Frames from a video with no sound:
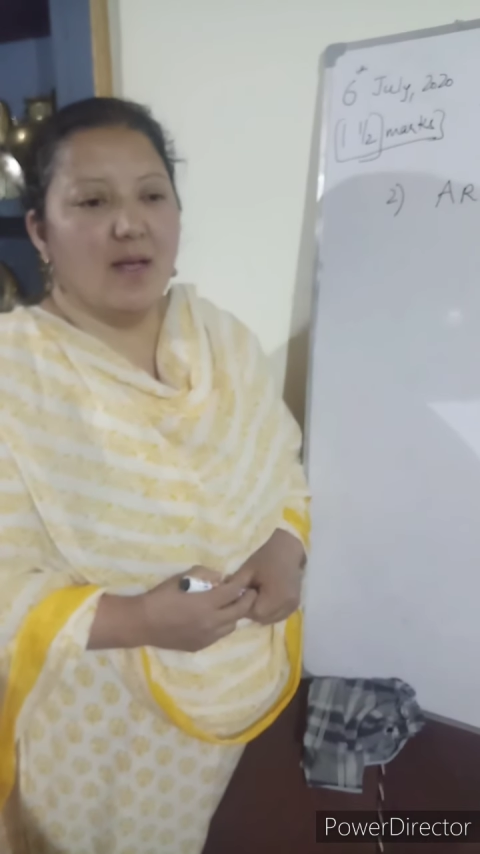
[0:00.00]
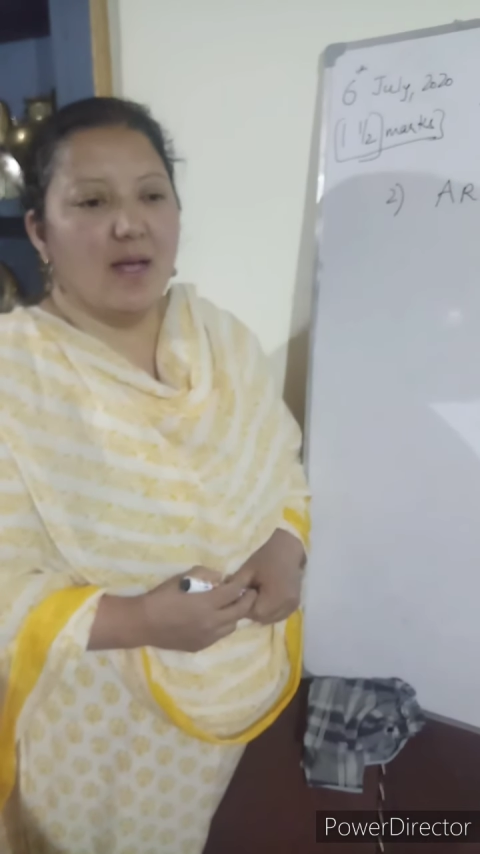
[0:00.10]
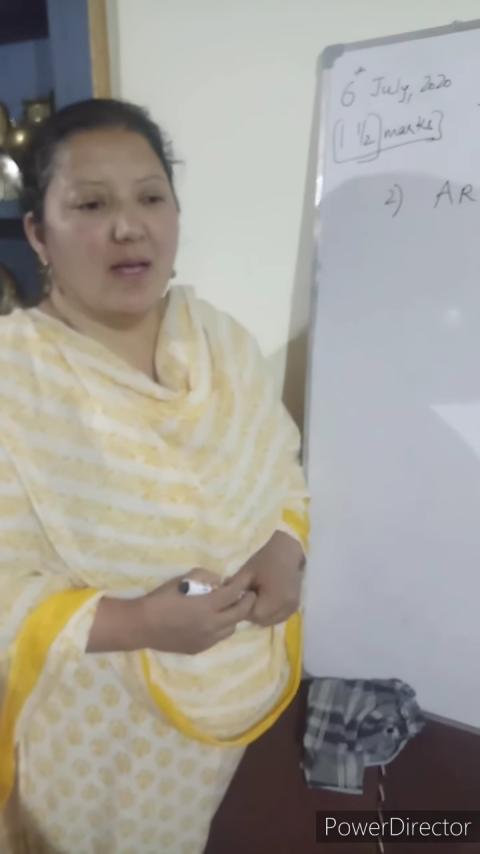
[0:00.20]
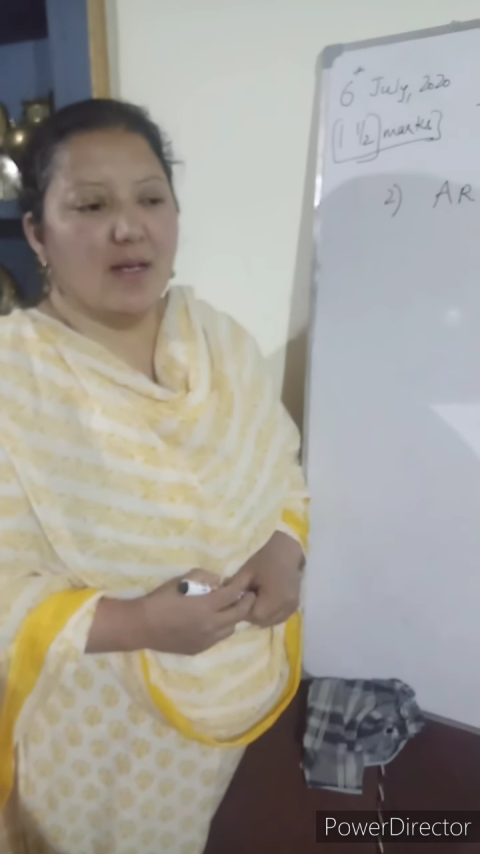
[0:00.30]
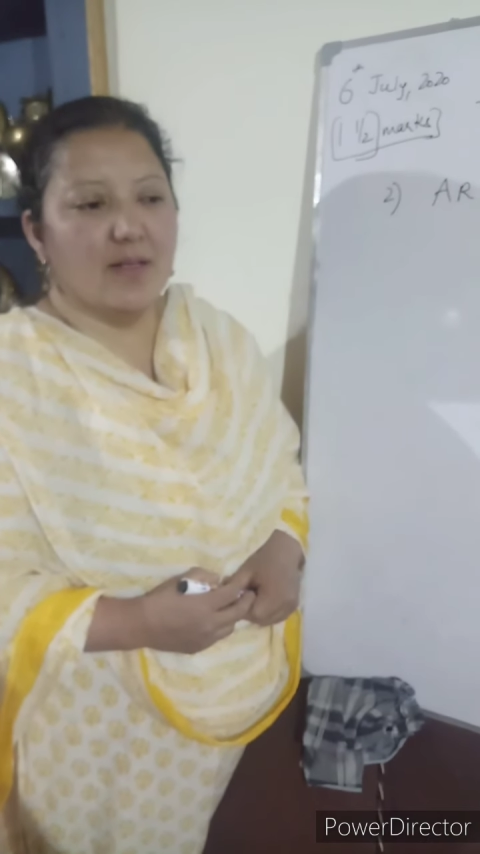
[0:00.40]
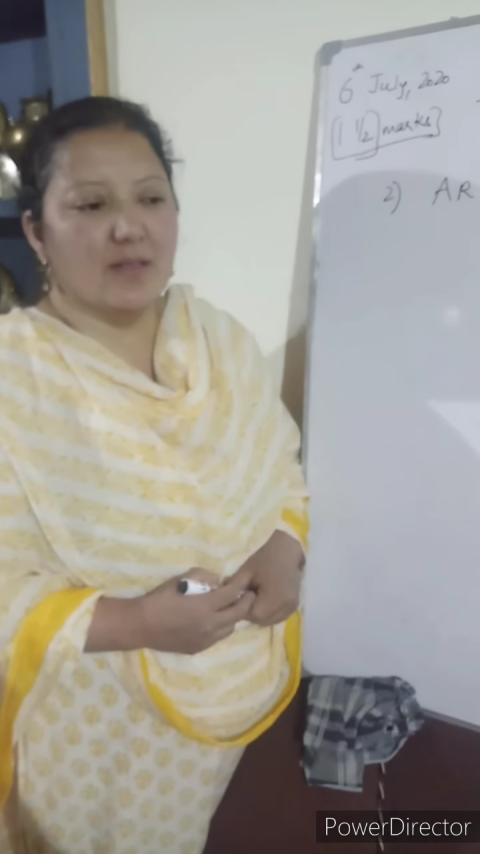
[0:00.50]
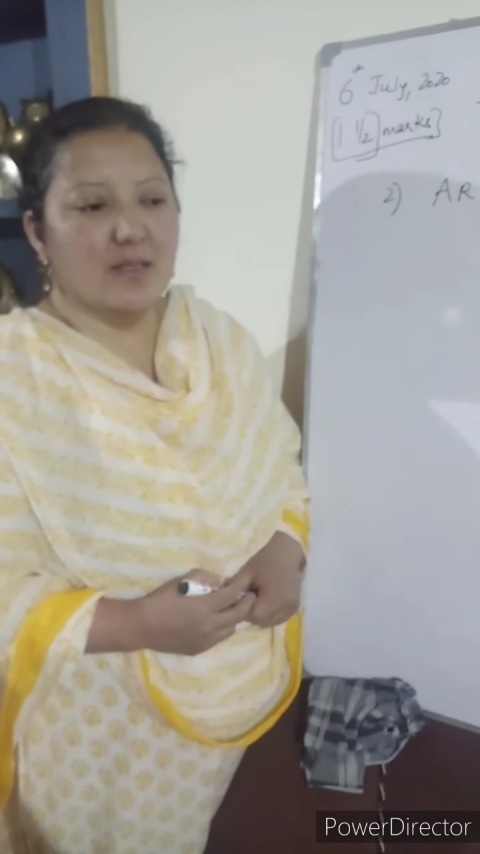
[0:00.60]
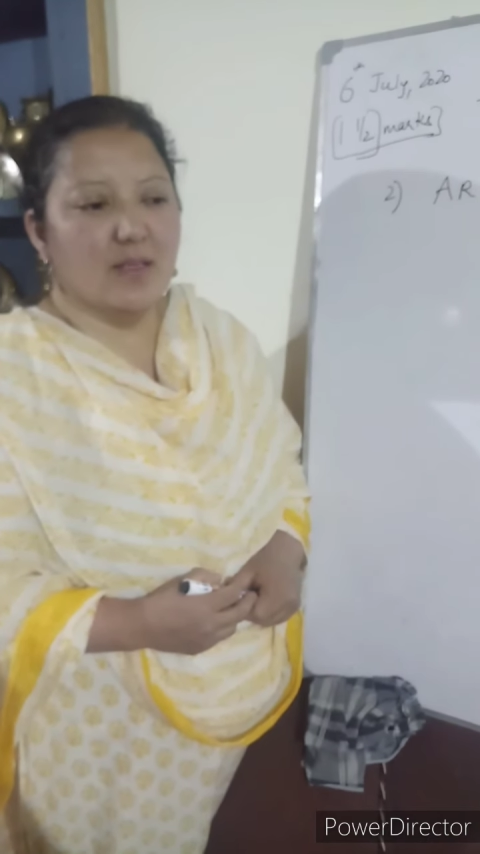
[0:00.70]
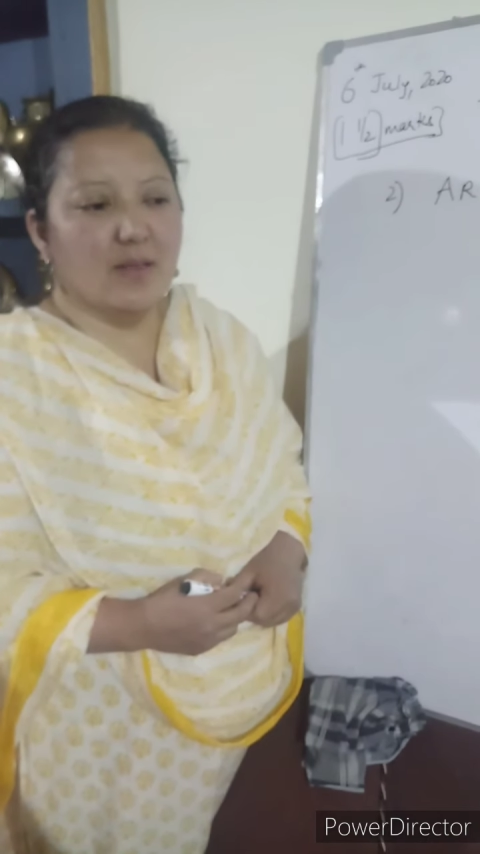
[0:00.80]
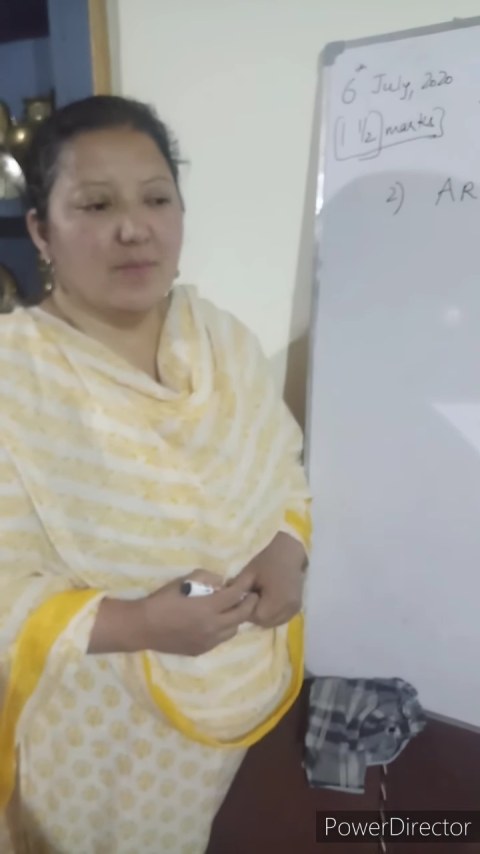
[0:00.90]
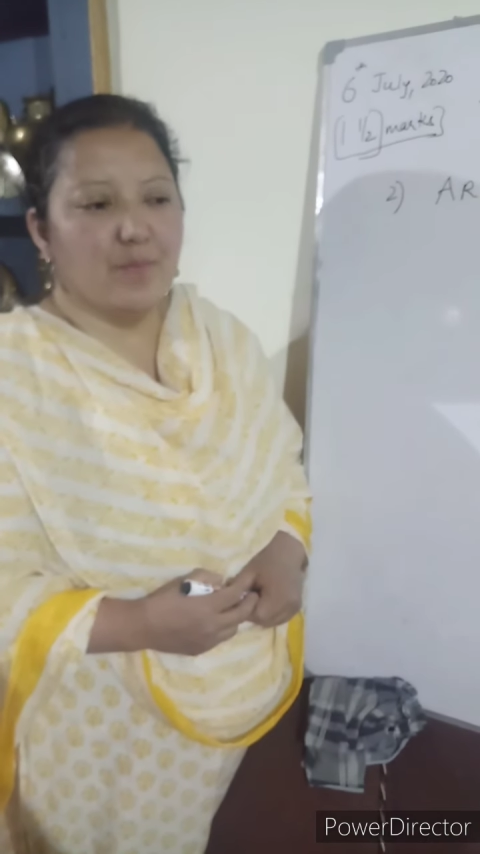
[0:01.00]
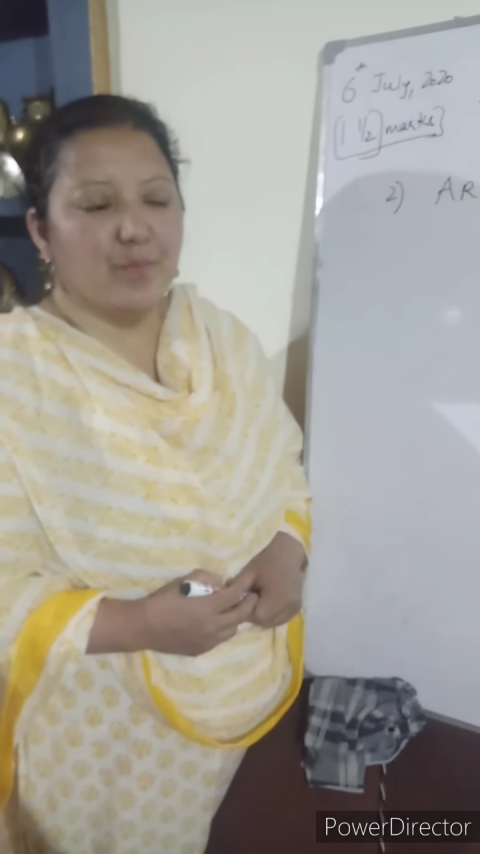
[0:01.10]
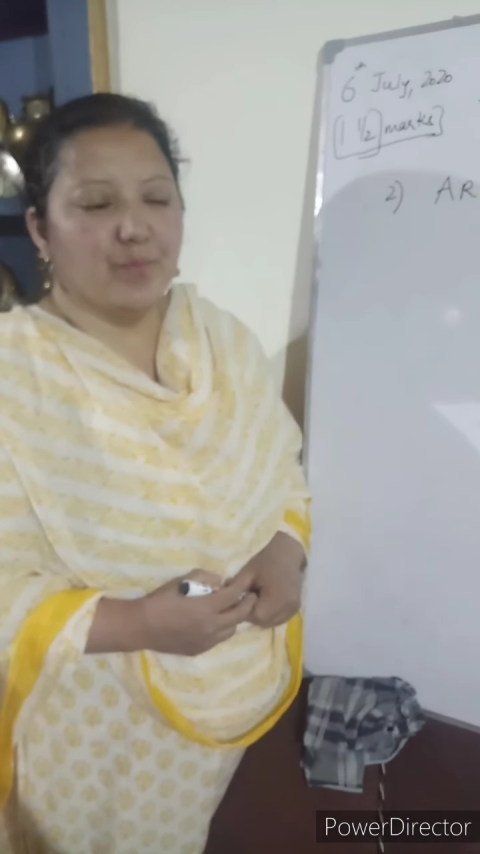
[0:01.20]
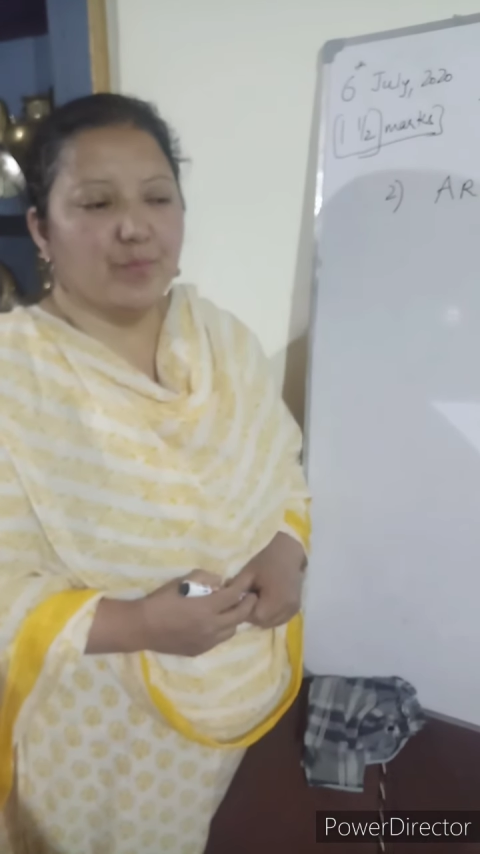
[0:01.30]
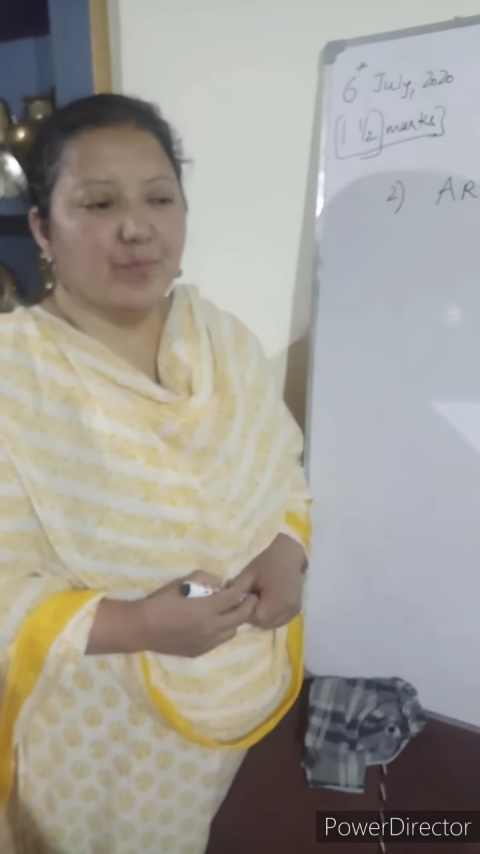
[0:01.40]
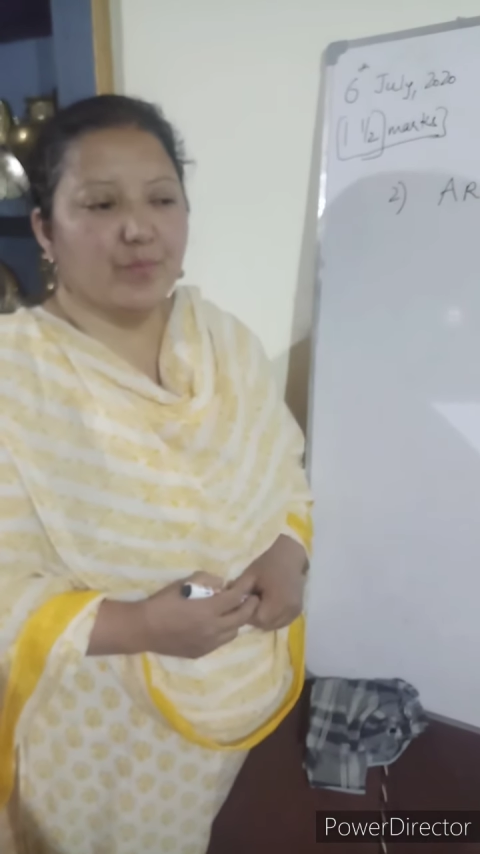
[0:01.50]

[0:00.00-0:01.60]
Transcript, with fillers: and um,